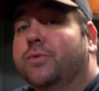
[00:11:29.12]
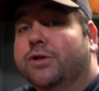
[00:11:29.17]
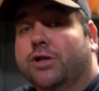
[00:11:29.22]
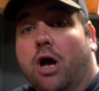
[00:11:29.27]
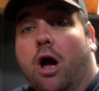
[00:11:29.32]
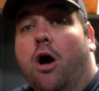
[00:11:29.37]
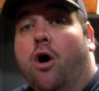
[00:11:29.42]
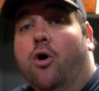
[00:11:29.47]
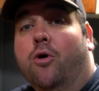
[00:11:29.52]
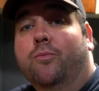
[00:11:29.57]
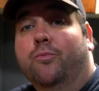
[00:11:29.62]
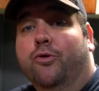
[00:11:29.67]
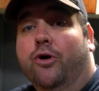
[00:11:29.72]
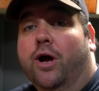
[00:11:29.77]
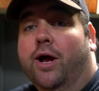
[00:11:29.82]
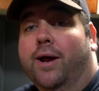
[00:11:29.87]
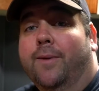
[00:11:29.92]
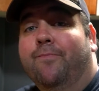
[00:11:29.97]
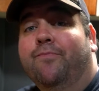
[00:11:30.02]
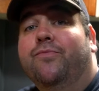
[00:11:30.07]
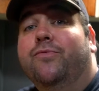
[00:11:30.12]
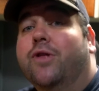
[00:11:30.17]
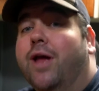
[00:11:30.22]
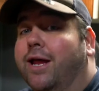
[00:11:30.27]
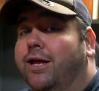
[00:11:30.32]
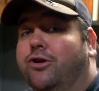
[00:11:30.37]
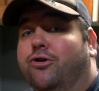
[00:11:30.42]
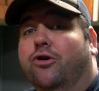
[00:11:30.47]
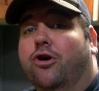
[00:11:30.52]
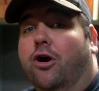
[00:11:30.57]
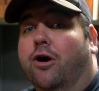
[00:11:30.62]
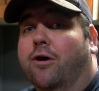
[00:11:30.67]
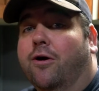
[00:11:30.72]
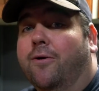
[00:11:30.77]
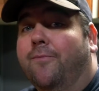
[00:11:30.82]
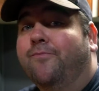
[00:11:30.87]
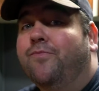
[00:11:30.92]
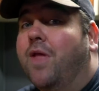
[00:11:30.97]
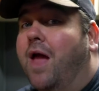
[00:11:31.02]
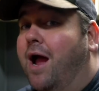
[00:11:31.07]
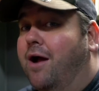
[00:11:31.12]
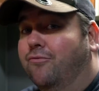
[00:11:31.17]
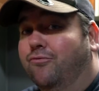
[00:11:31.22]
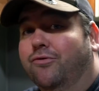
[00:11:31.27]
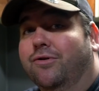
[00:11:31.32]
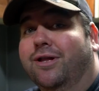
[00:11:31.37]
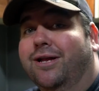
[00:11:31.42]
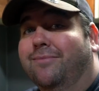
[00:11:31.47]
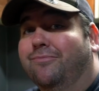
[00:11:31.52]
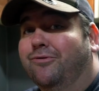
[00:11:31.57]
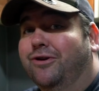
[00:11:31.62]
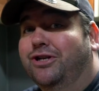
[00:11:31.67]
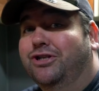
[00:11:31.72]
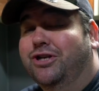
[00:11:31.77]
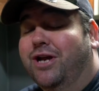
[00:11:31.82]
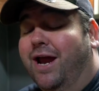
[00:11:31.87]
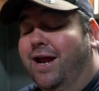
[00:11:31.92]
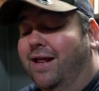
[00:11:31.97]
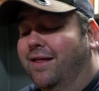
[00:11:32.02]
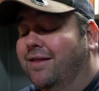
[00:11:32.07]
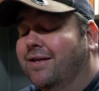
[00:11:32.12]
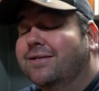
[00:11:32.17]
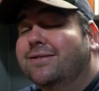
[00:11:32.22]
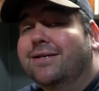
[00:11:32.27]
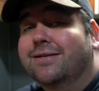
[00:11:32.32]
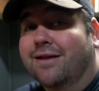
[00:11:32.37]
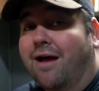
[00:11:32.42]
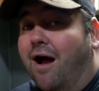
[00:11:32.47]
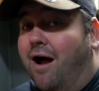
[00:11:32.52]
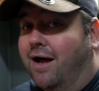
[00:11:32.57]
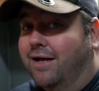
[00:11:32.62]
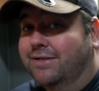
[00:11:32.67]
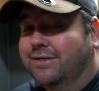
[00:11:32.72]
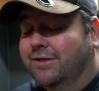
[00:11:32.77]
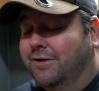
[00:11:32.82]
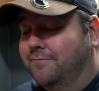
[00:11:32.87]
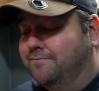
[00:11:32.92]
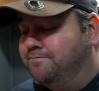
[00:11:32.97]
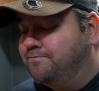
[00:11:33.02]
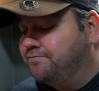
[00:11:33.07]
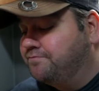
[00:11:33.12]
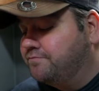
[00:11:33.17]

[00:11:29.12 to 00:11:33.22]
was a home run. Thank you, girl. I really appreciate it. This is awesome.